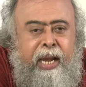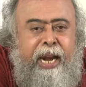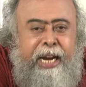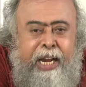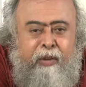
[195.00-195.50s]

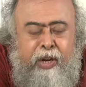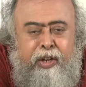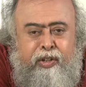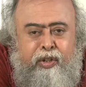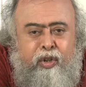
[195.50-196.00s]
and
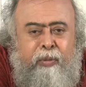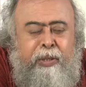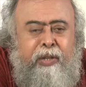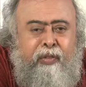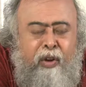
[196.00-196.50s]
equally true could
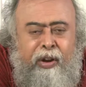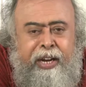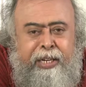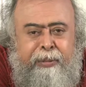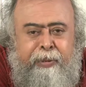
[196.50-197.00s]
be the
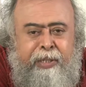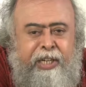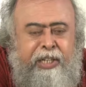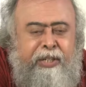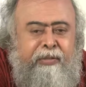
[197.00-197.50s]
following
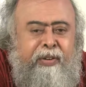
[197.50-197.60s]
interpretation.